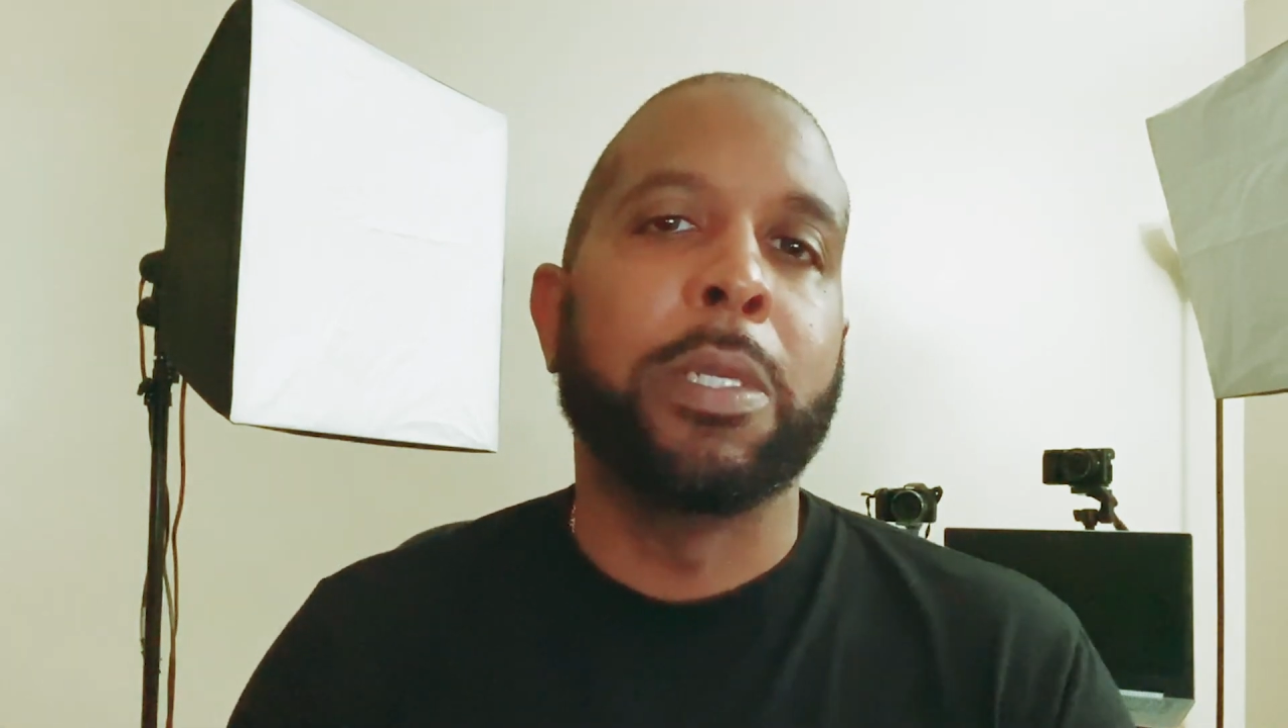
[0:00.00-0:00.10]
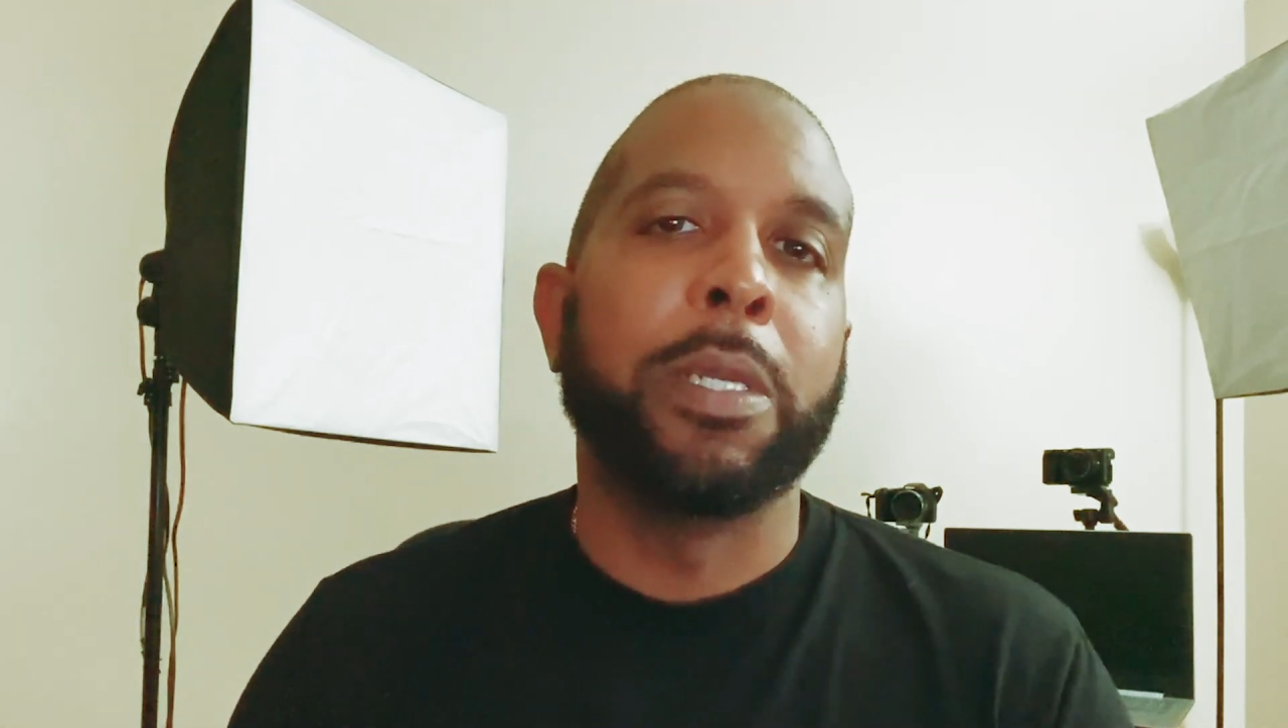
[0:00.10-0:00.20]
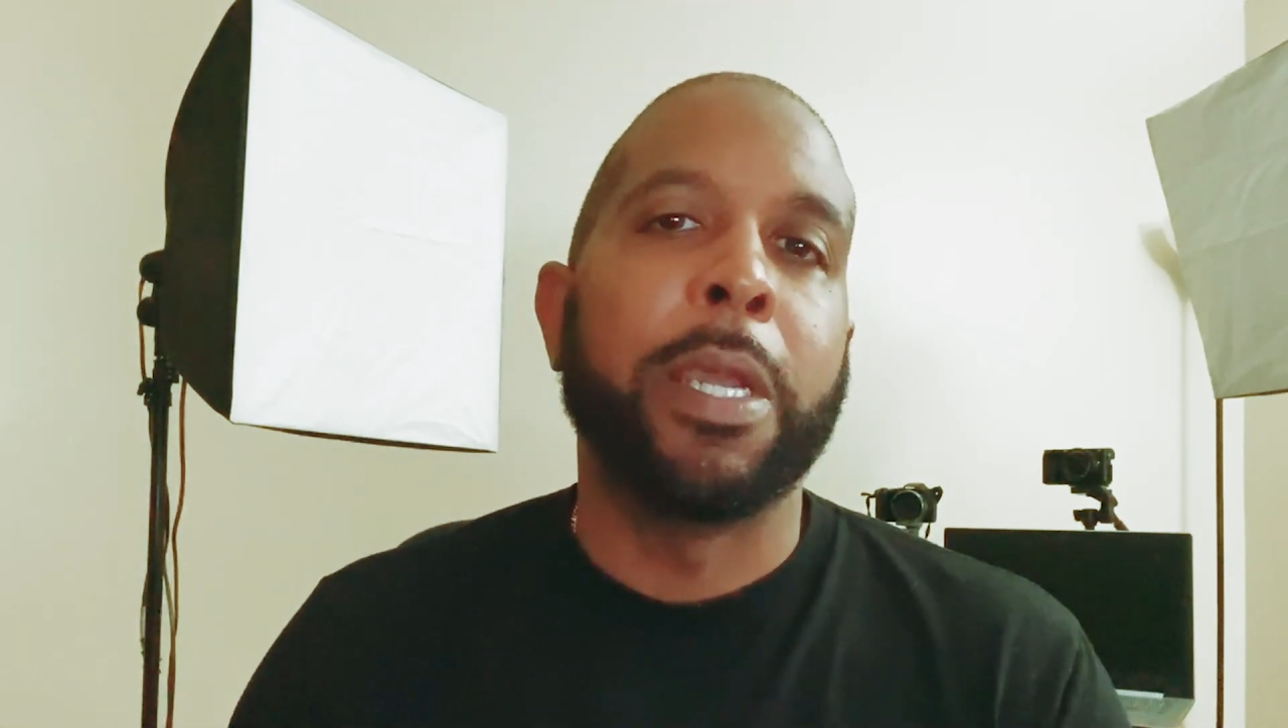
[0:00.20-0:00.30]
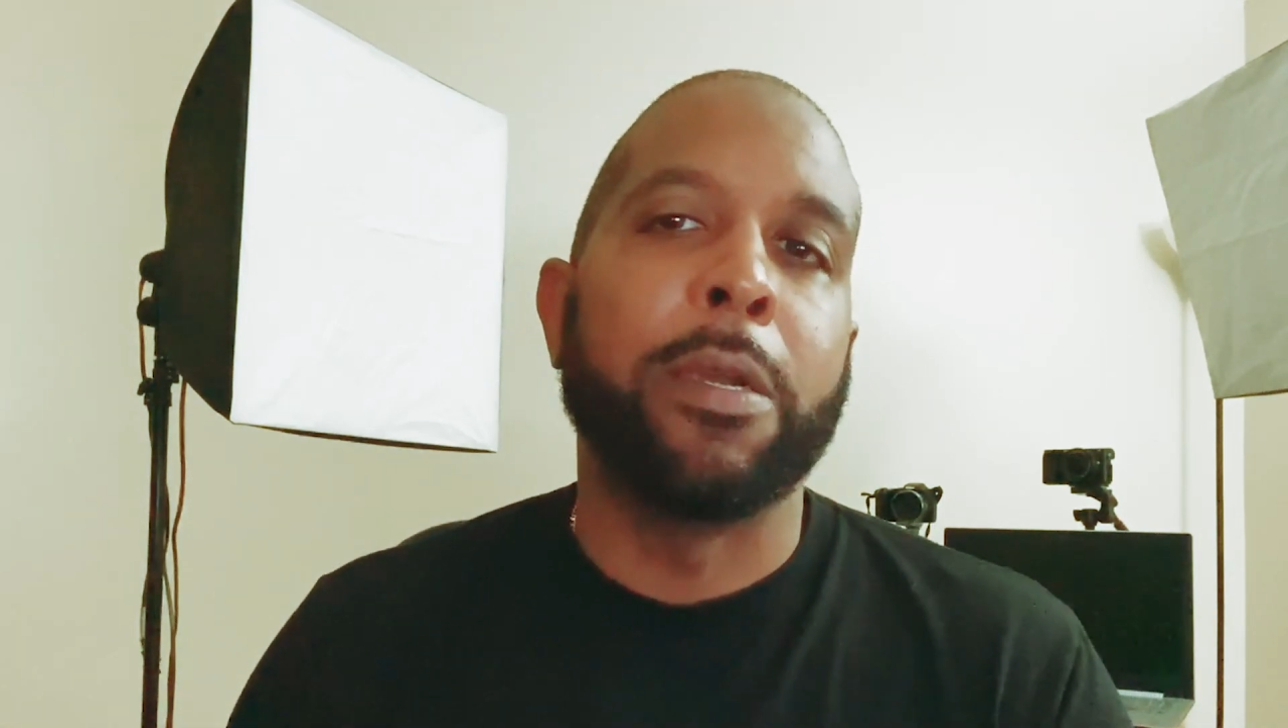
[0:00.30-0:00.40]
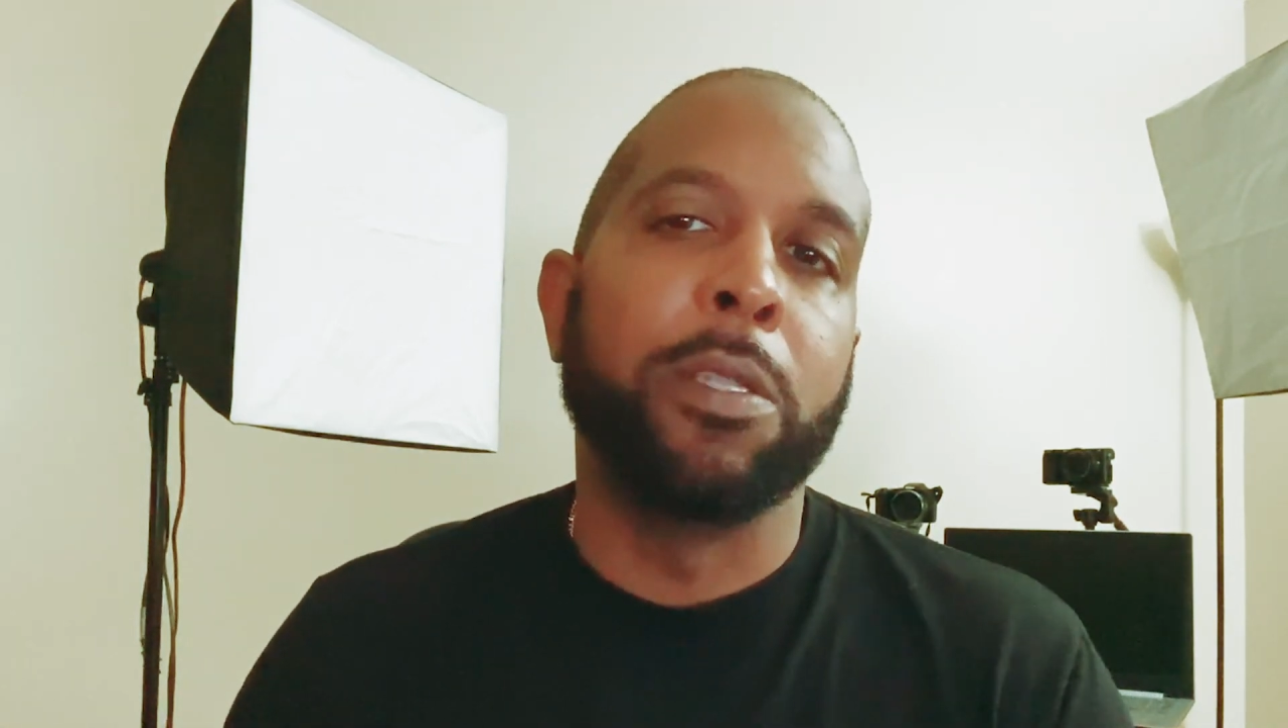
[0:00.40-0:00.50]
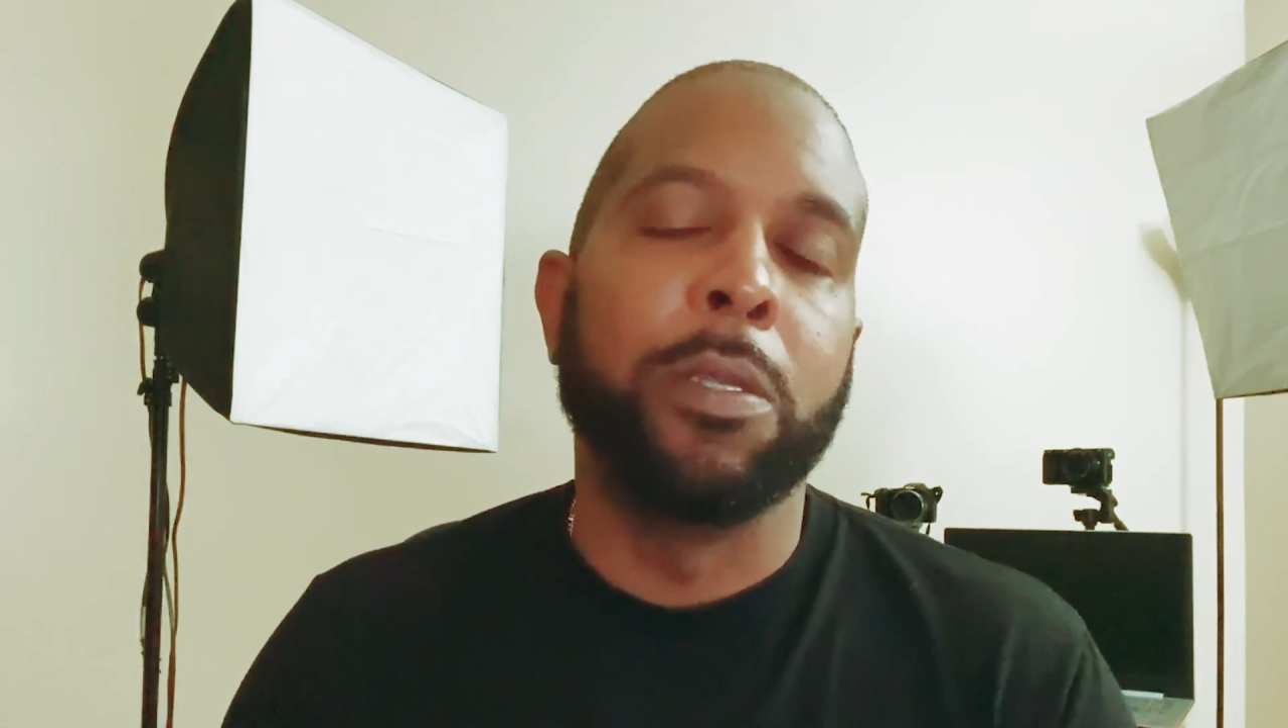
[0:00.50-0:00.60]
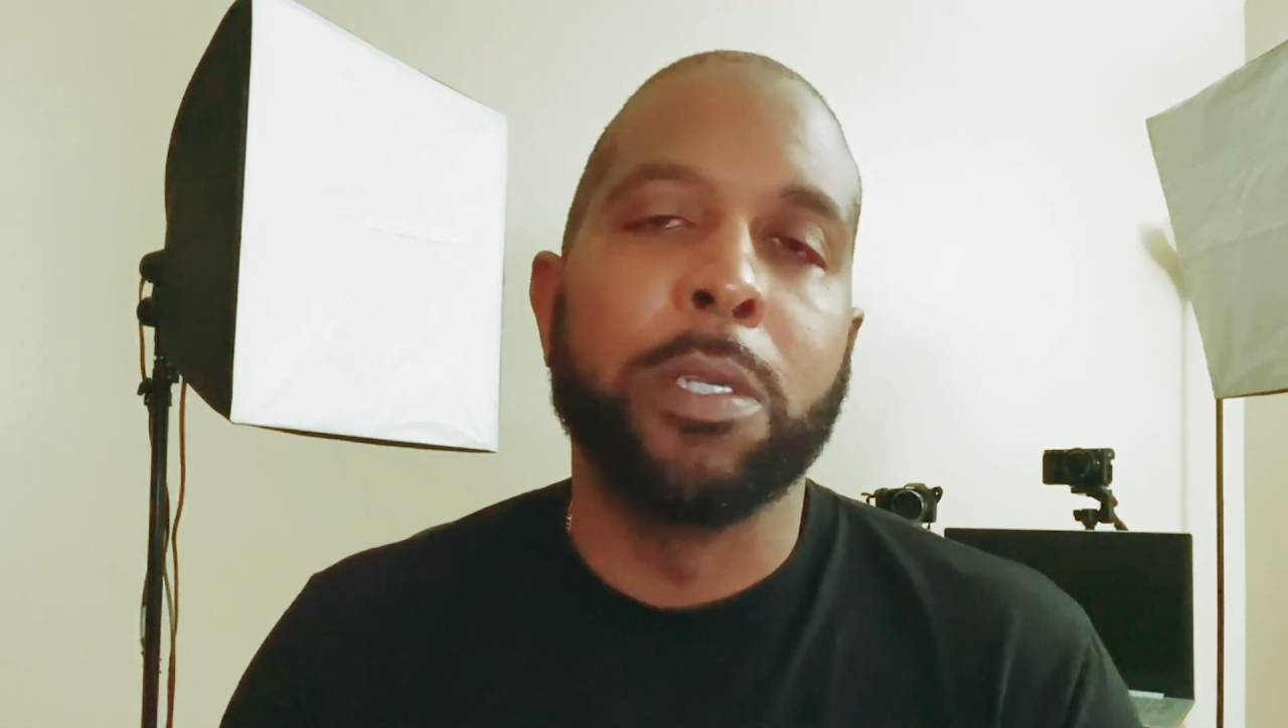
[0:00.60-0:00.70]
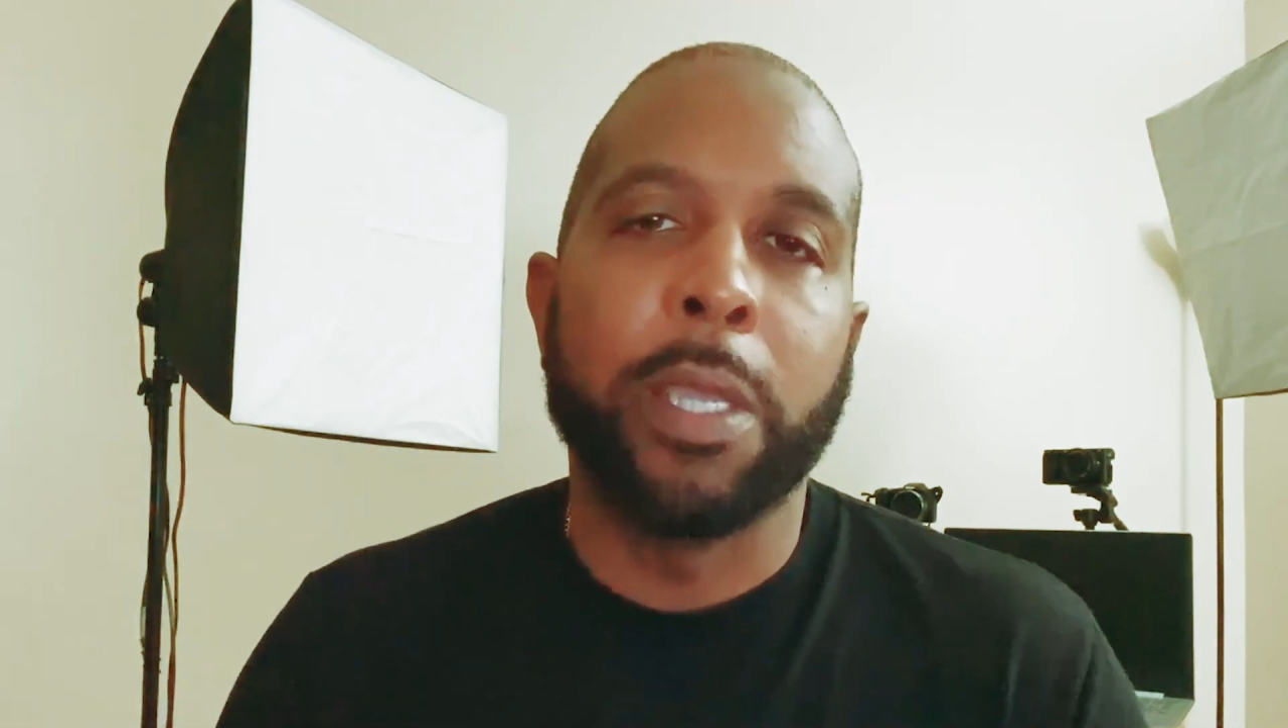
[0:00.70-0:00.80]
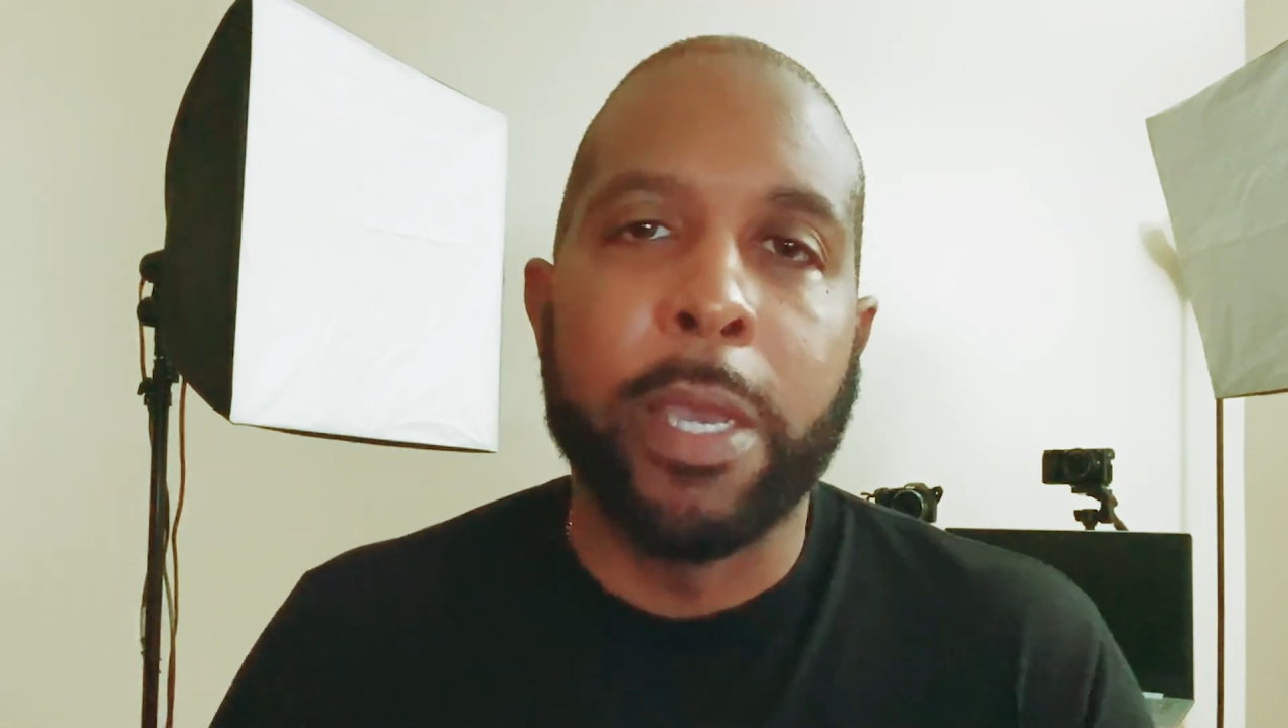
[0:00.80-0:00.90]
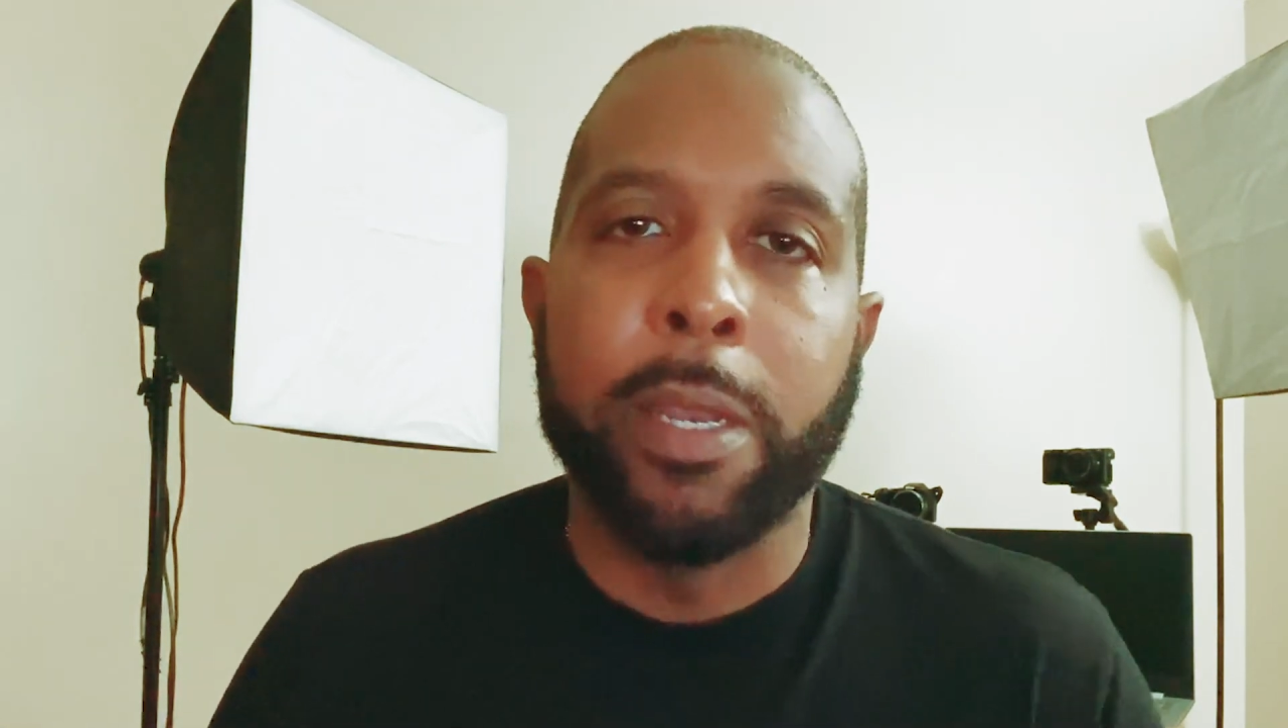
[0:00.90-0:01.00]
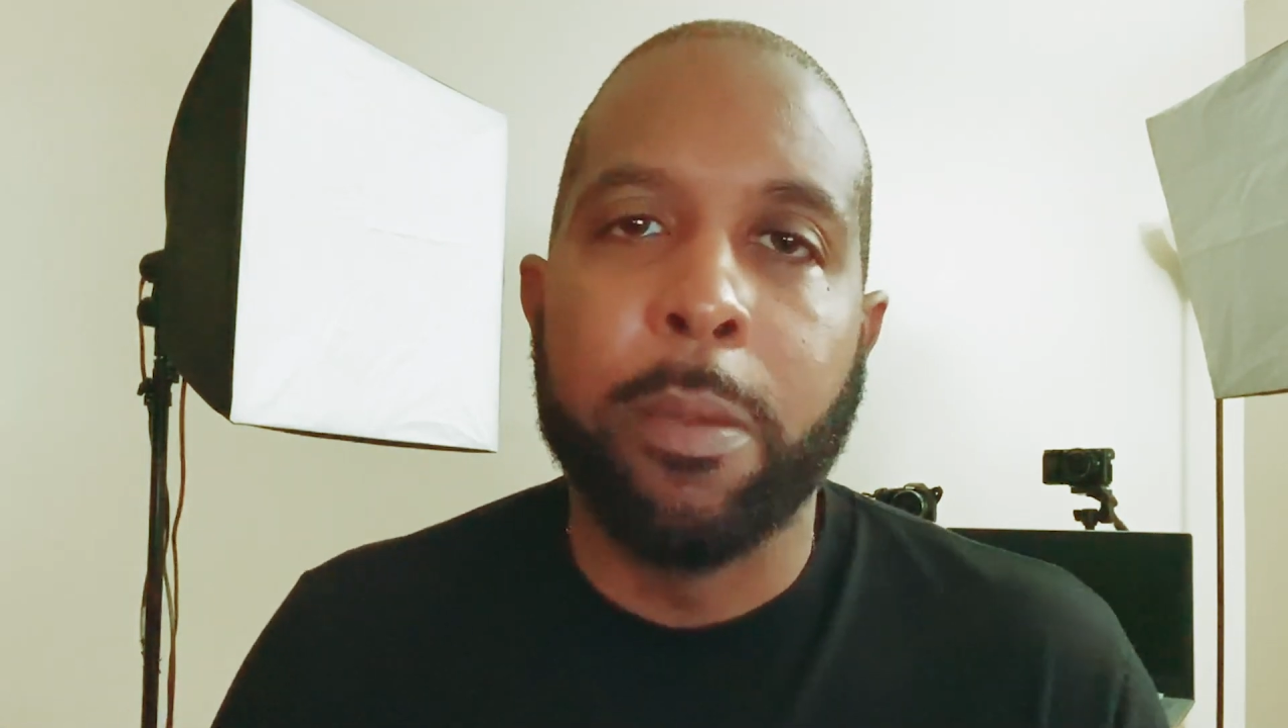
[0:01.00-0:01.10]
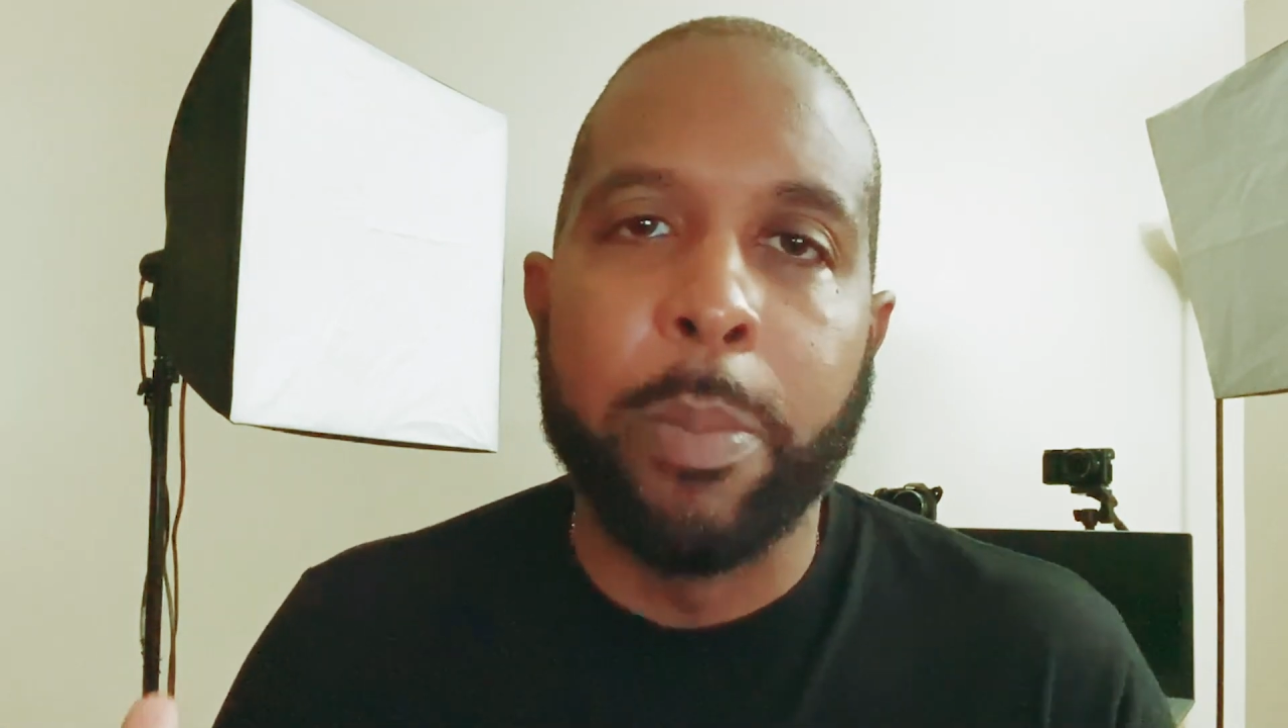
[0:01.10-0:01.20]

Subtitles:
how you look at it.